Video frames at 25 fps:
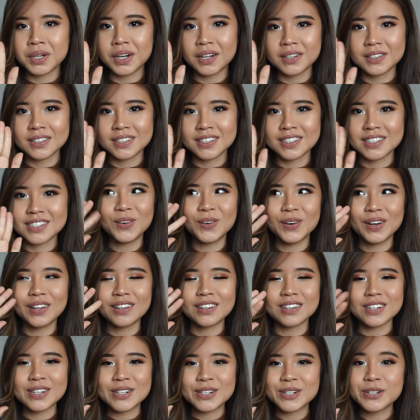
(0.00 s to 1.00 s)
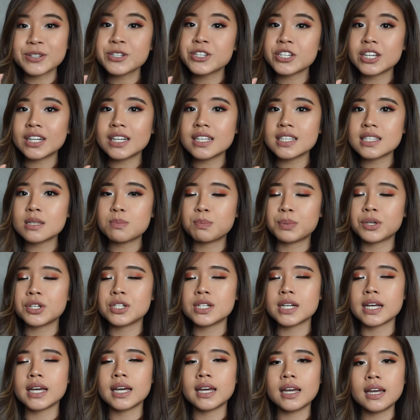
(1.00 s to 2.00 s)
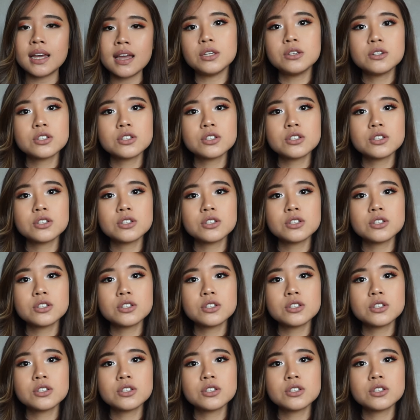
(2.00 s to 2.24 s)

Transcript: color oil control sheets per day.